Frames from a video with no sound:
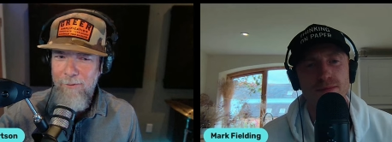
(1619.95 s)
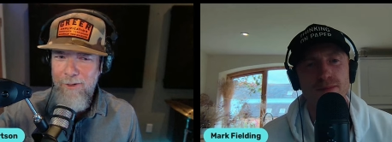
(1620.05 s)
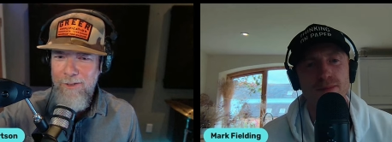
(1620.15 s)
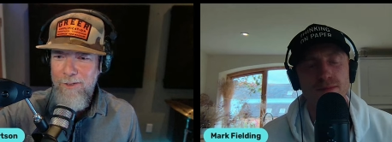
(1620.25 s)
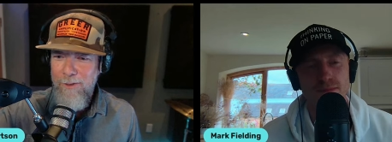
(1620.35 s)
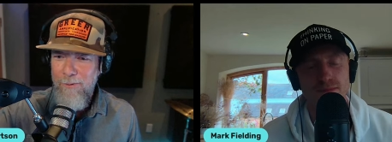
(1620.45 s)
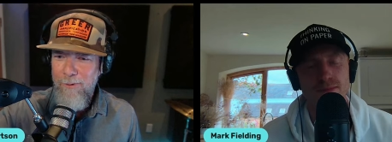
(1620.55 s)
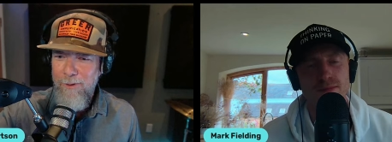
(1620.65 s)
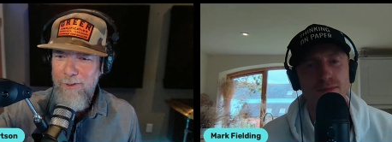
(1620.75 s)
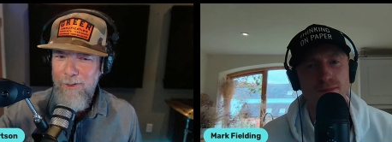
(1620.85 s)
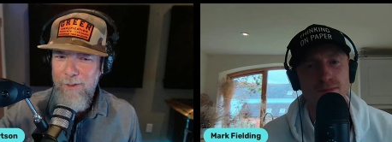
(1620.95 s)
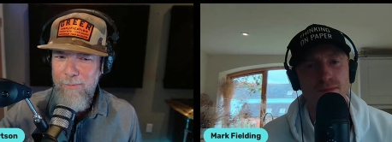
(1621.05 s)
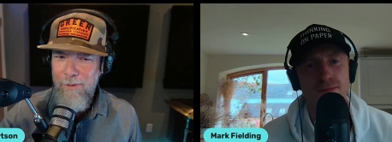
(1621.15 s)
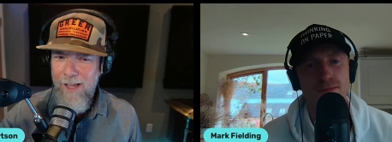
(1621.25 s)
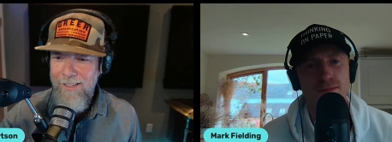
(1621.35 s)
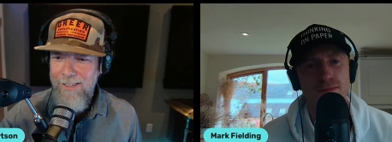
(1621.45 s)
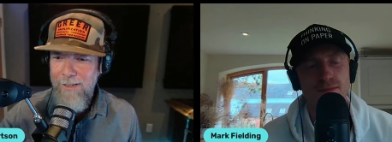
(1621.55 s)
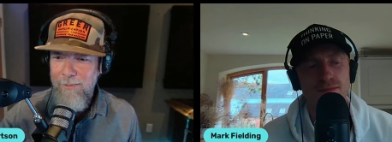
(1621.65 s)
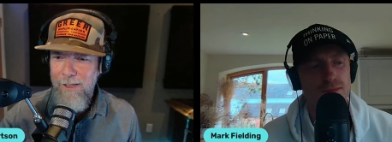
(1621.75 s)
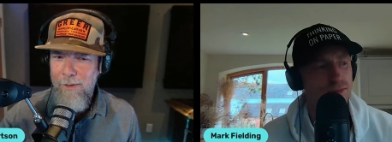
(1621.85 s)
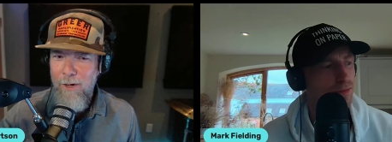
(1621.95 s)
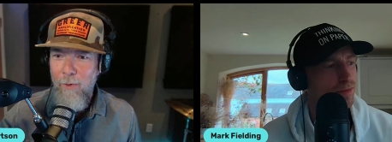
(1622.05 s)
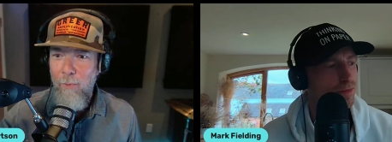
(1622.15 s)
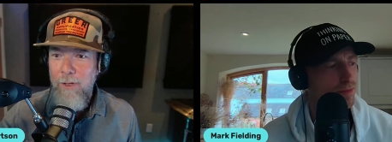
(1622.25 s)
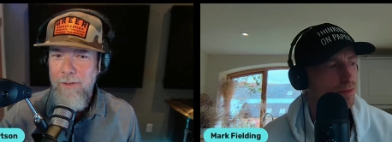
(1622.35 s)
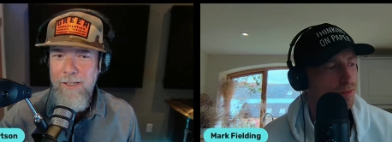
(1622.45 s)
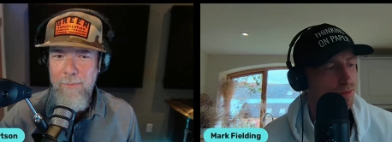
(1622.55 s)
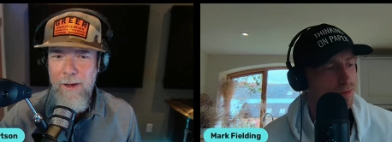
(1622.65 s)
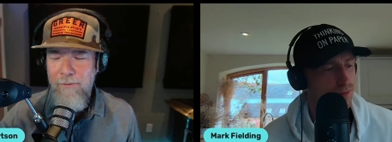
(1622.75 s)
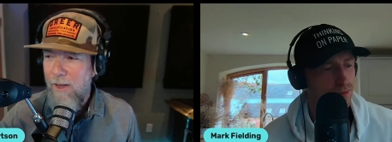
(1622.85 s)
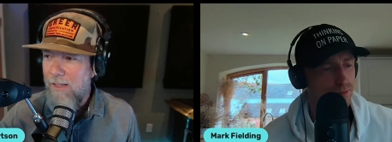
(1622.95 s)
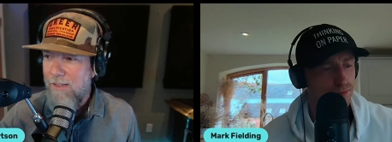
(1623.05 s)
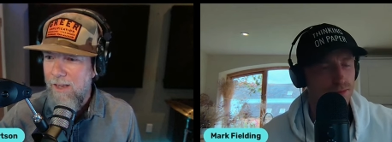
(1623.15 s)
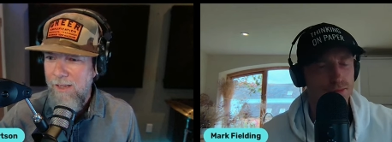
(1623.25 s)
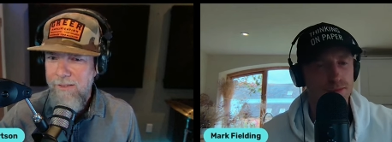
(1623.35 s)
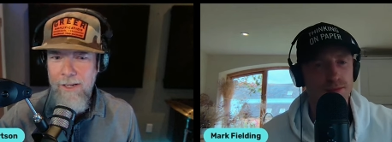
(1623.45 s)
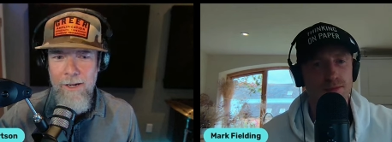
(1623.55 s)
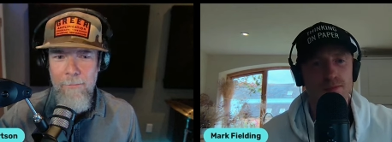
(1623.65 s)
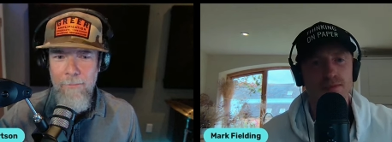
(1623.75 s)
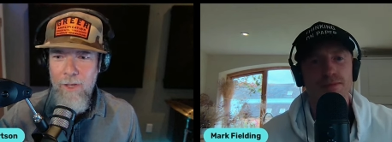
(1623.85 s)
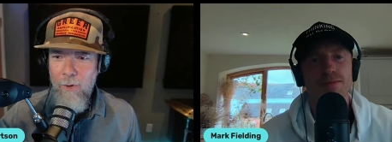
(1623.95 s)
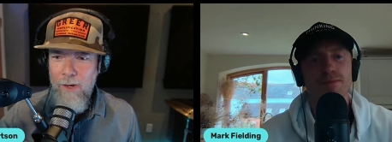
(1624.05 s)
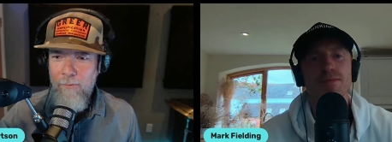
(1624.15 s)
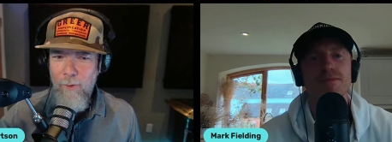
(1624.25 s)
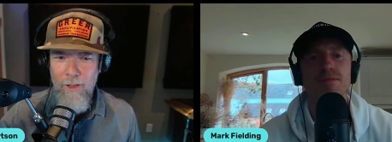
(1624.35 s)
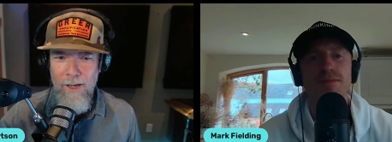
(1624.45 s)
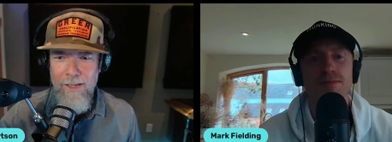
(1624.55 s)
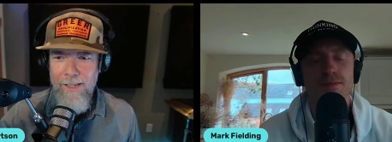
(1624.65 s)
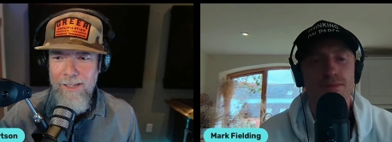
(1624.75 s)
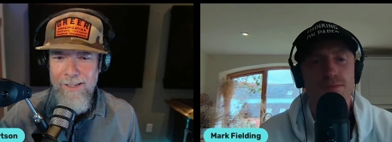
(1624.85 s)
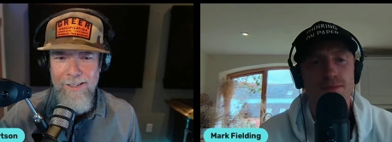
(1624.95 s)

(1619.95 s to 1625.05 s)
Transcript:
Speaker 1: Once your supply seems limited, or once, as my friend says, you know, if we're lucky,